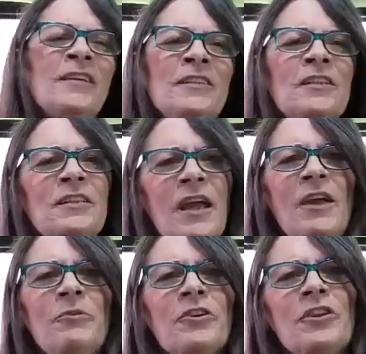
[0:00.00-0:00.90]
Today
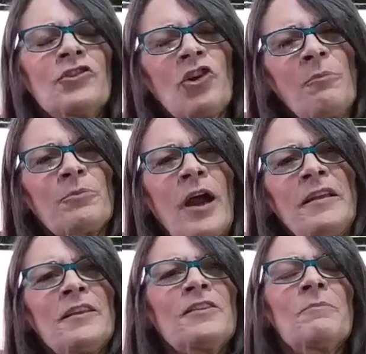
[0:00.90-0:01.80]
we're going to jump right
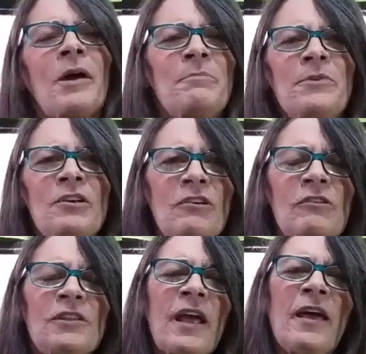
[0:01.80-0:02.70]
into my
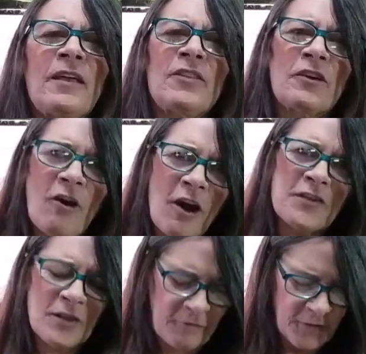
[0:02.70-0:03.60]
build and the
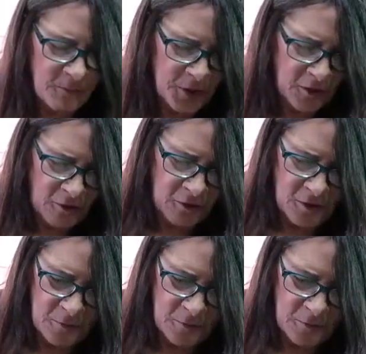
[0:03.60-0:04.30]
cost of the build.